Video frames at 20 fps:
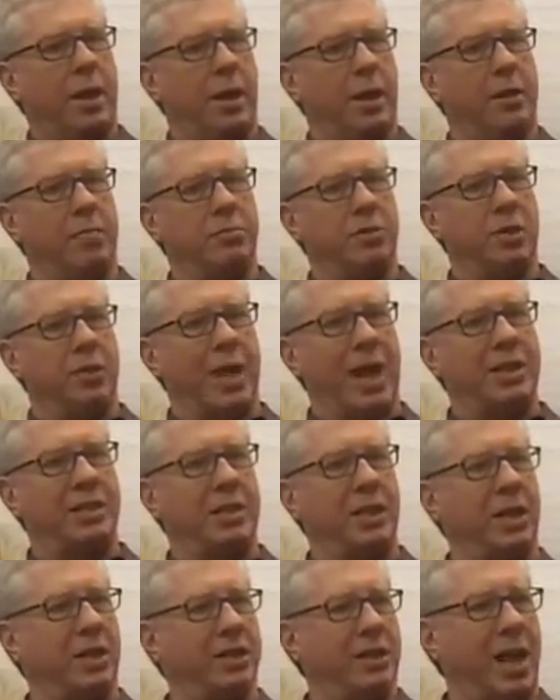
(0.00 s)
Um, so
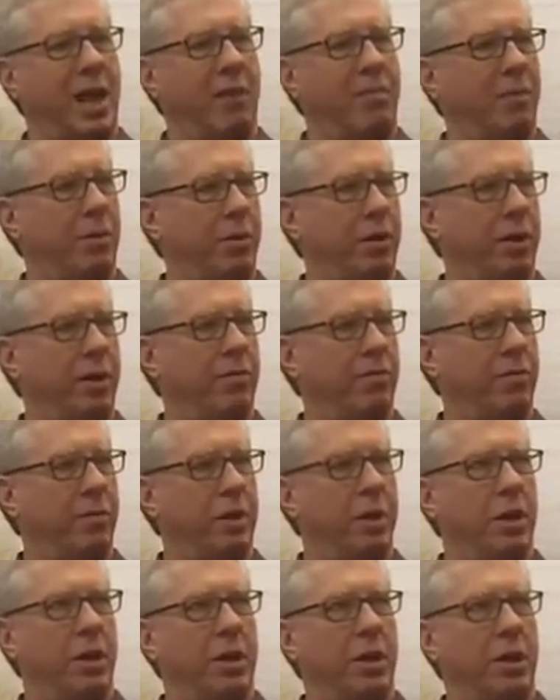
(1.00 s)
that's an example of,
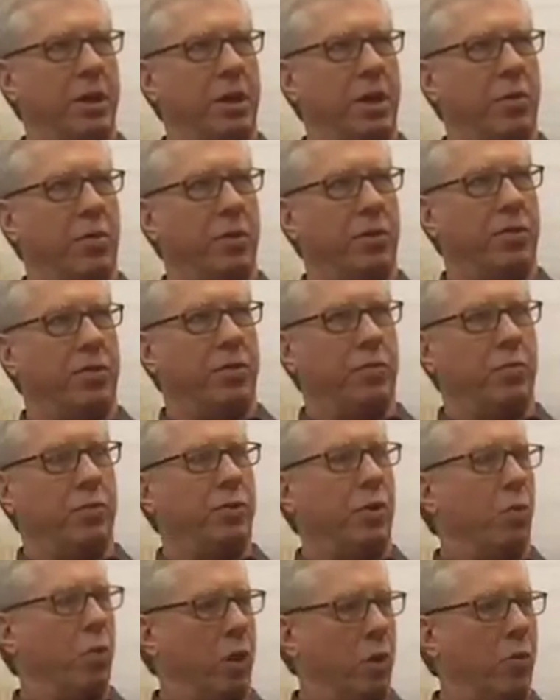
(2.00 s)
you know, with,
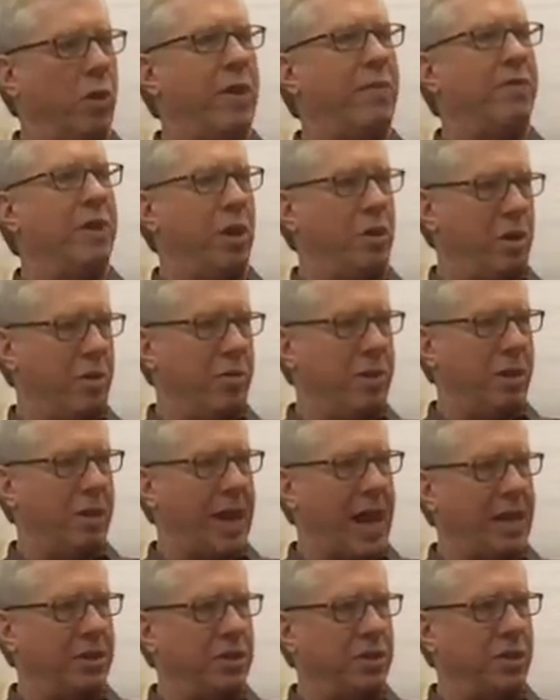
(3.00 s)
with the work we've done over the
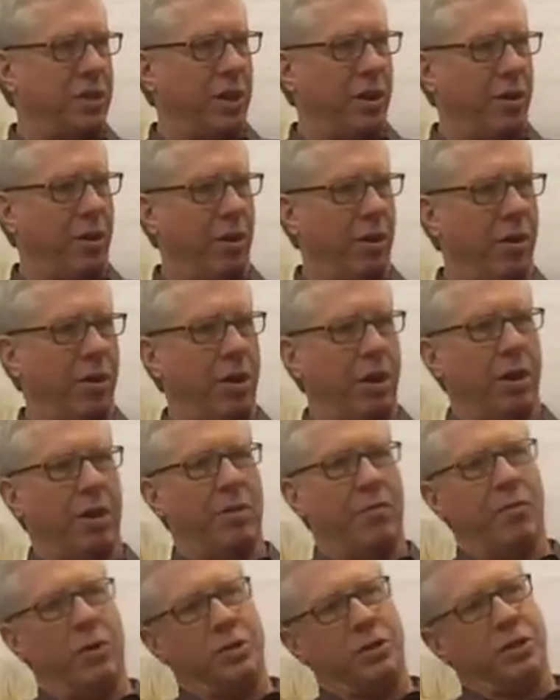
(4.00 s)
last year
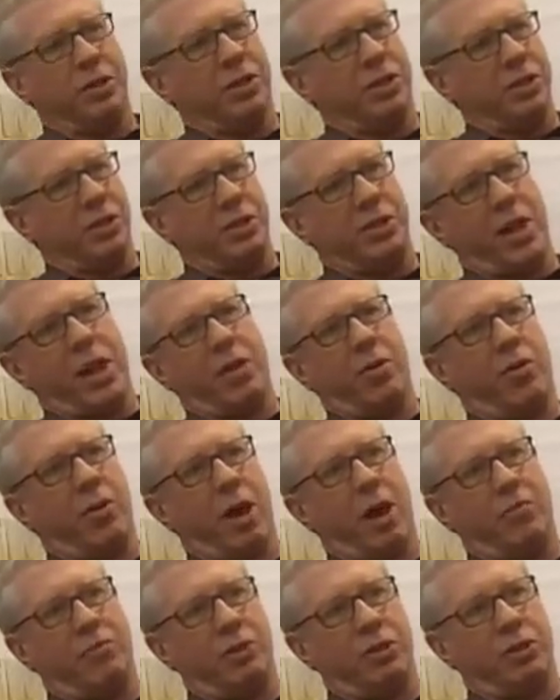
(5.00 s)
versus the standard
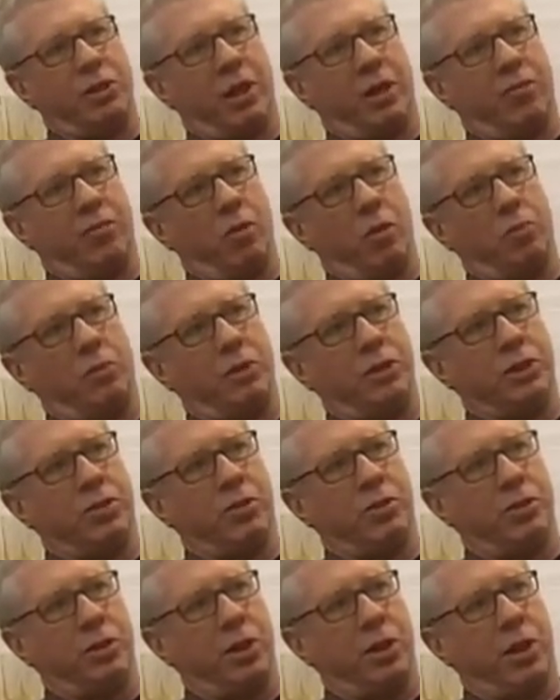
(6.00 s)
off-the-shelf open
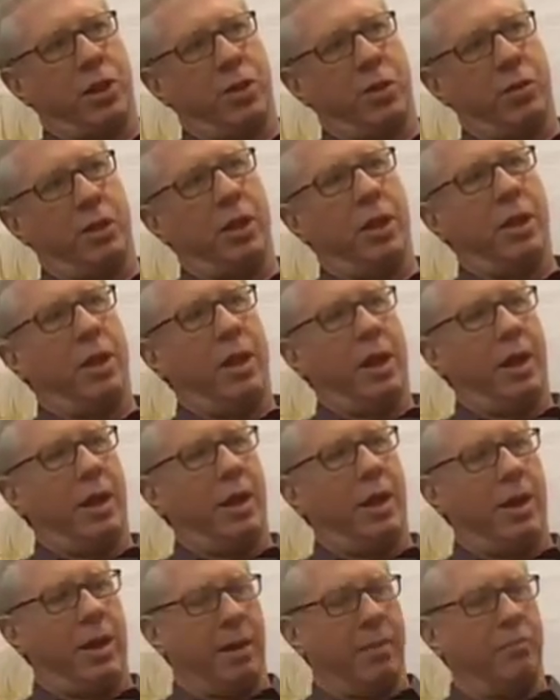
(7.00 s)
source code,
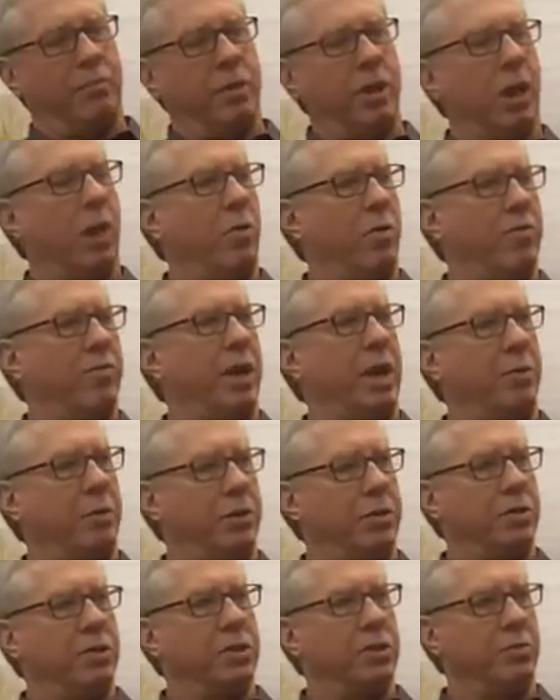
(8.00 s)
um, you know, we've been able
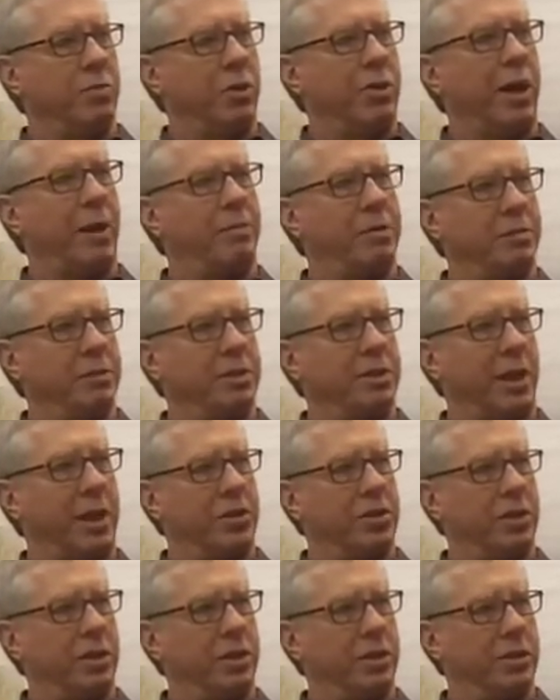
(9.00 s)
to do some good
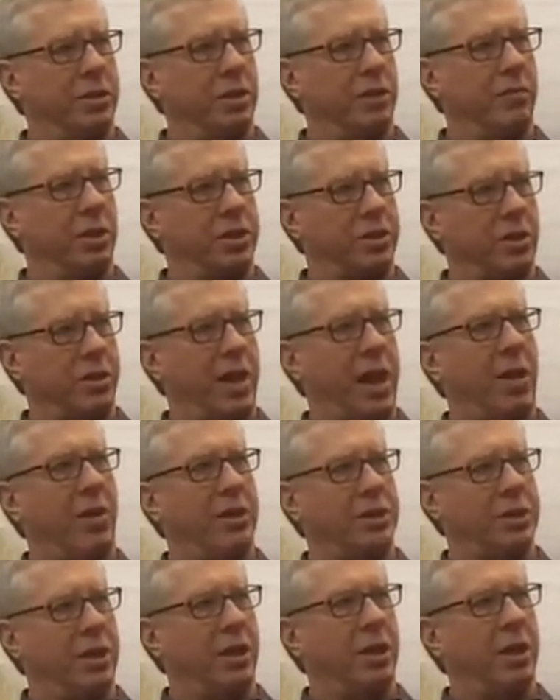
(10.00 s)
optimization and deliver it. So now
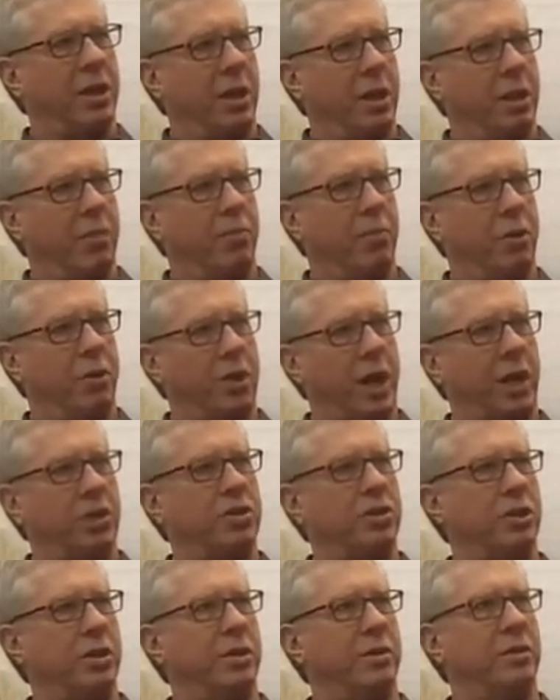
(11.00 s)
it's a
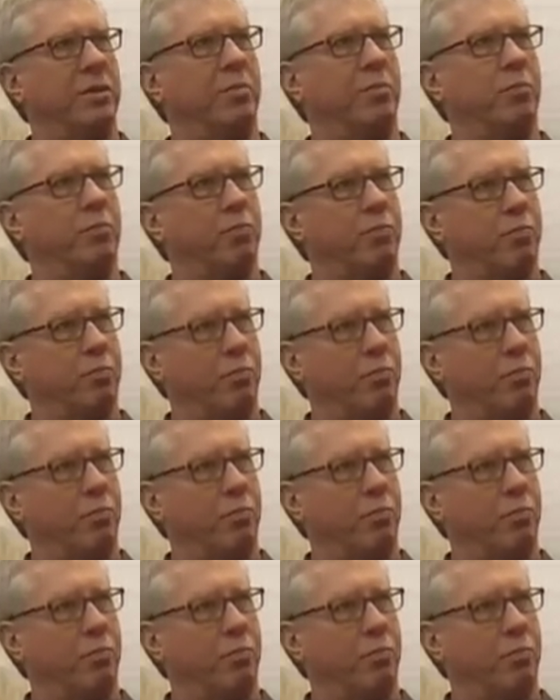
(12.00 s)
production